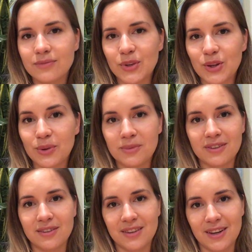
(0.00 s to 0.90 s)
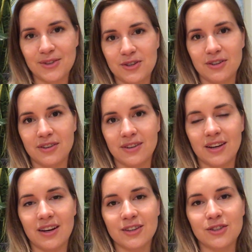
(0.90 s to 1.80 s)
the human nature
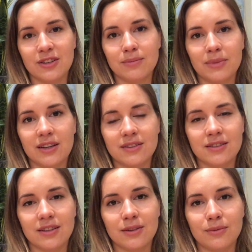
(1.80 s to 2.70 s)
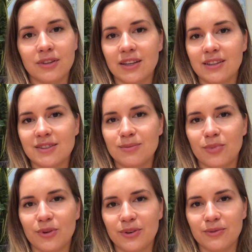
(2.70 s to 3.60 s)
connection, because it really is
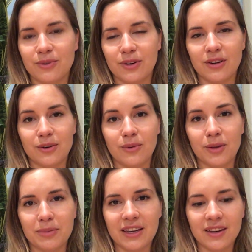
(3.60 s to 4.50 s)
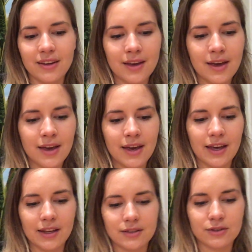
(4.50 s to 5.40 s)
important for our well-being.
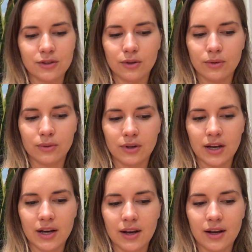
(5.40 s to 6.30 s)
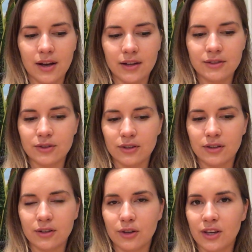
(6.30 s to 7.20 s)
And so I
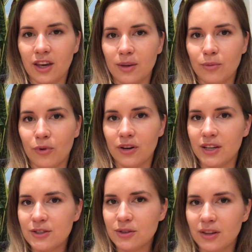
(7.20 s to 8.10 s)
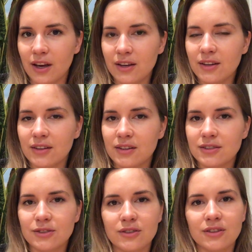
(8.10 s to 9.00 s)
started looking more into that, and then I
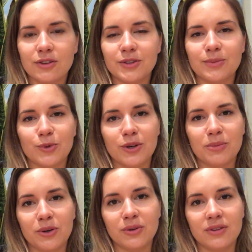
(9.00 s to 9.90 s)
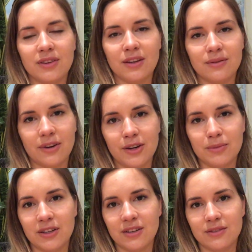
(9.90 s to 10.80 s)
started learning more about the
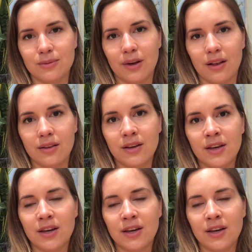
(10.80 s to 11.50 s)
environment as well.